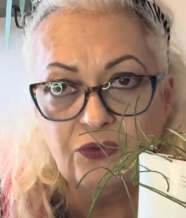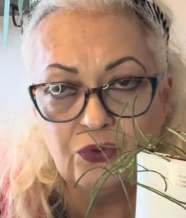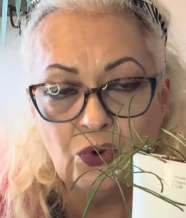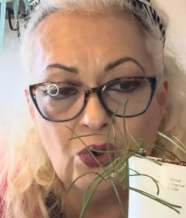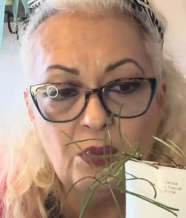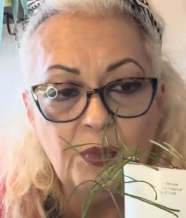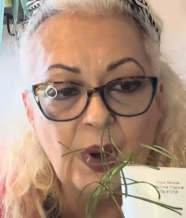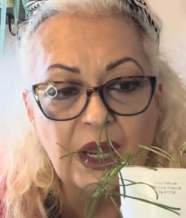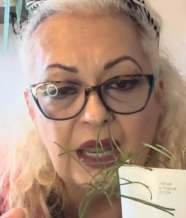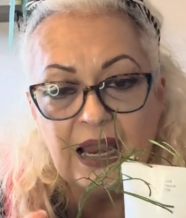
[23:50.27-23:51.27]
full,
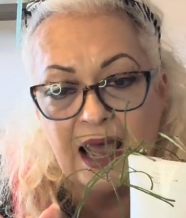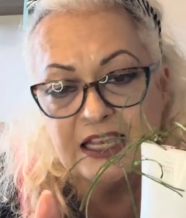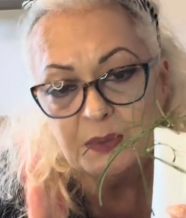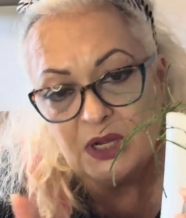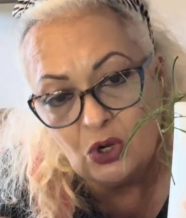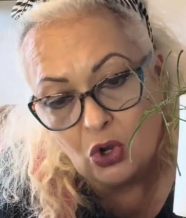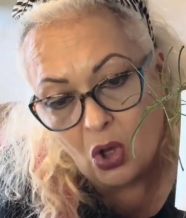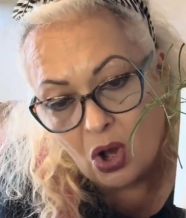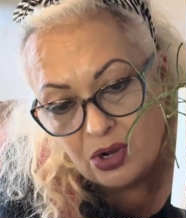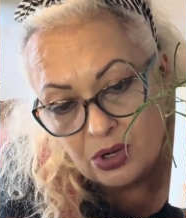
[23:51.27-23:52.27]
but it has been
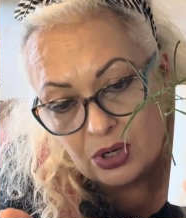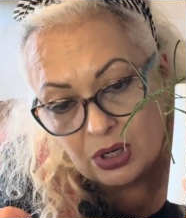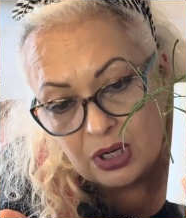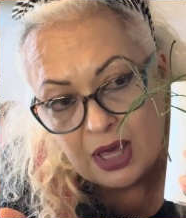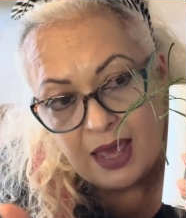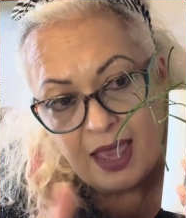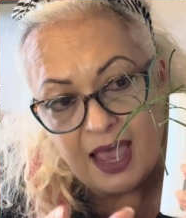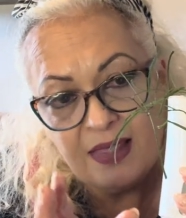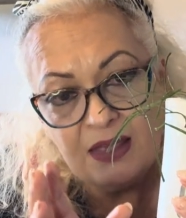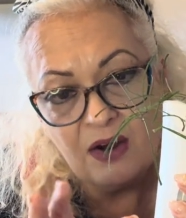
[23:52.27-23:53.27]
longer
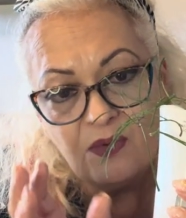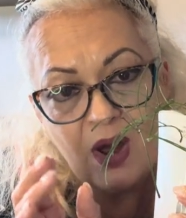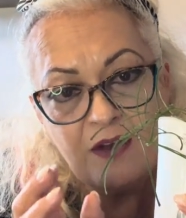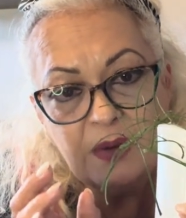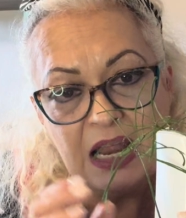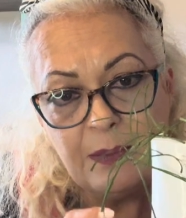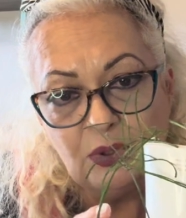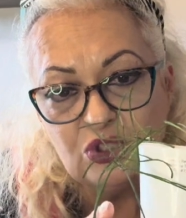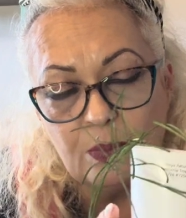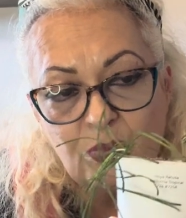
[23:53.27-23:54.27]
and therefore have been
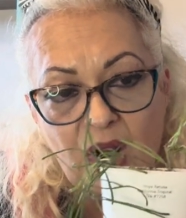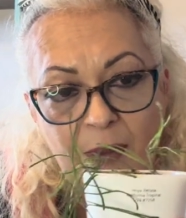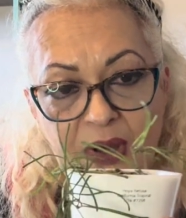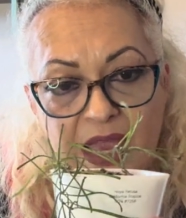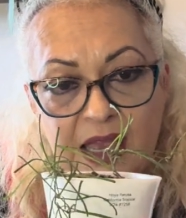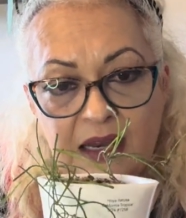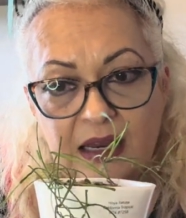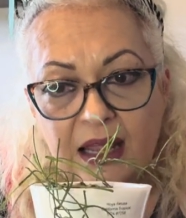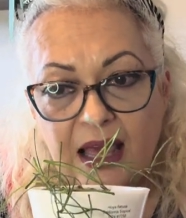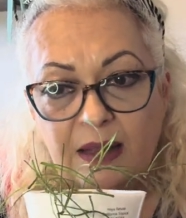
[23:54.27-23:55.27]
able to propagate it.